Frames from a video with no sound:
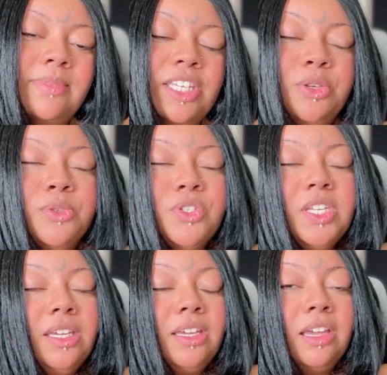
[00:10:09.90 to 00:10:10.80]

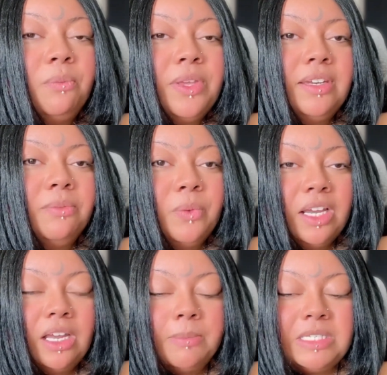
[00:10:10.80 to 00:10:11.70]
Usually, when
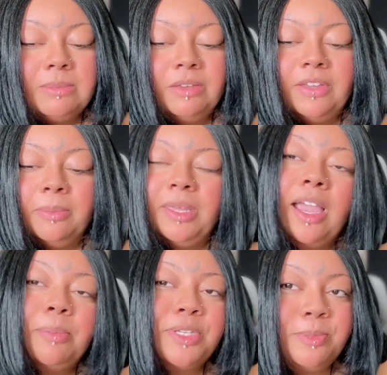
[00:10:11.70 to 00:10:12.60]
it comes to my family,
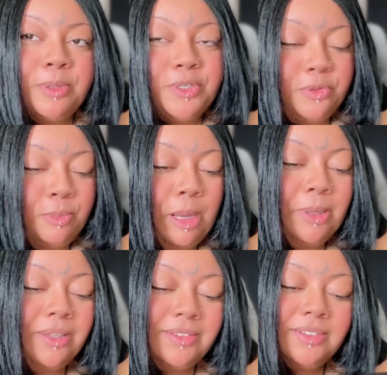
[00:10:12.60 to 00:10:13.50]
I'm the spiritual
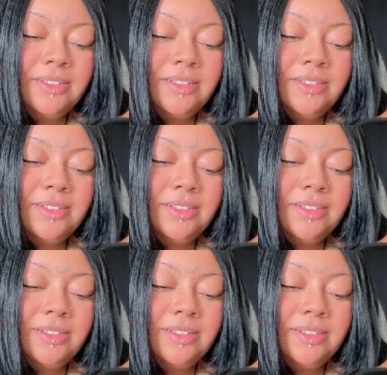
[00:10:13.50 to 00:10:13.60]
mama,